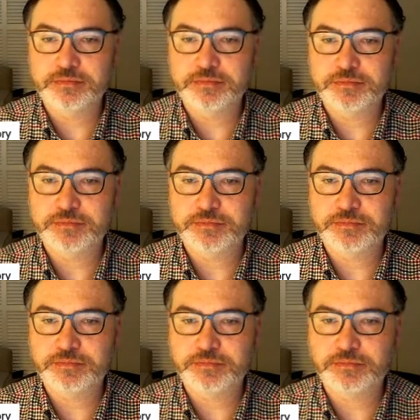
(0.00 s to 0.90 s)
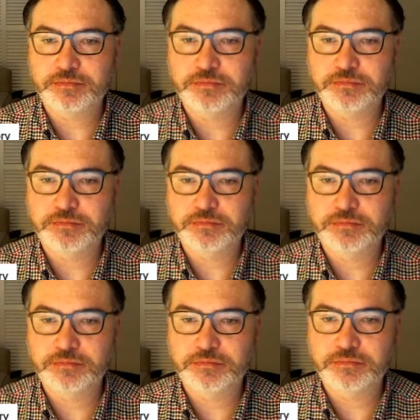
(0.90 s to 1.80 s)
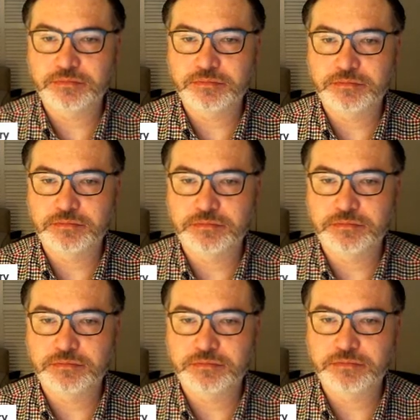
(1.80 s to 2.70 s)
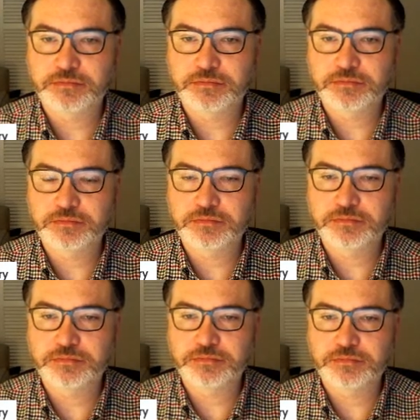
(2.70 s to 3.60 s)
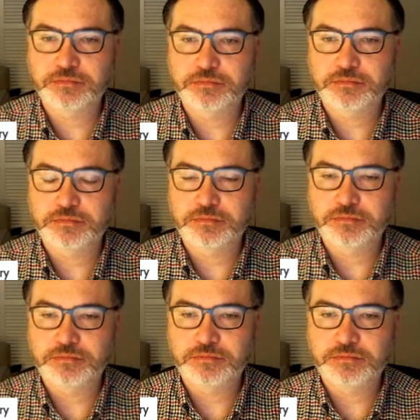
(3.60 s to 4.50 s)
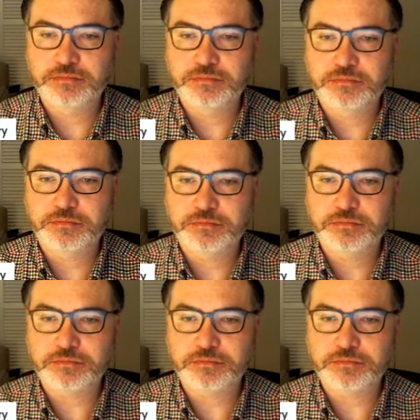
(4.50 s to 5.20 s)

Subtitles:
(not speaking)